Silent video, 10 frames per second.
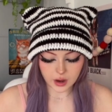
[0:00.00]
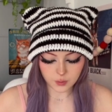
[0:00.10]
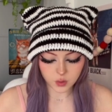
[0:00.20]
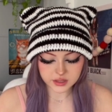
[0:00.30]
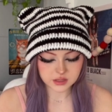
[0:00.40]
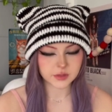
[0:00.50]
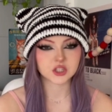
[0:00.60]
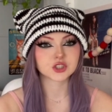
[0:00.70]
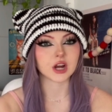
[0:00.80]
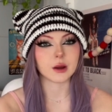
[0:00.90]
I wanted to make
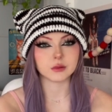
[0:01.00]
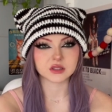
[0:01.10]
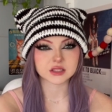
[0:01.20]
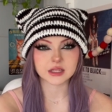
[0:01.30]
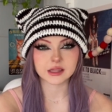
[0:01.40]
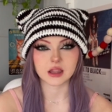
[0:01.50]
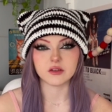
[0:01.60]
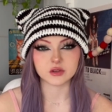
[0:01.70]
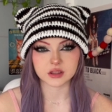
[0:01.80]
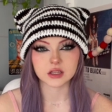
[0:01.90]
sure I was in love
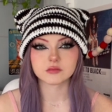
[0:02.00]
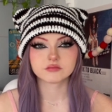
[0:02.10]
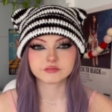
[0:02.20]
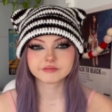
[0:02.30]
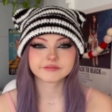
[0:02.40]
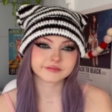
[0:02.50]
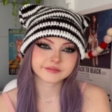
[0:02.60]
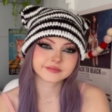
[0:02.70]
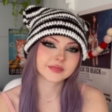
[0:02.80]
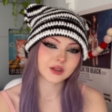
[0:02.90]
with it
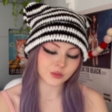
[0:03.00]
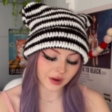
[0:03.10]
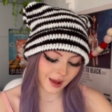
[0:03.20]
when I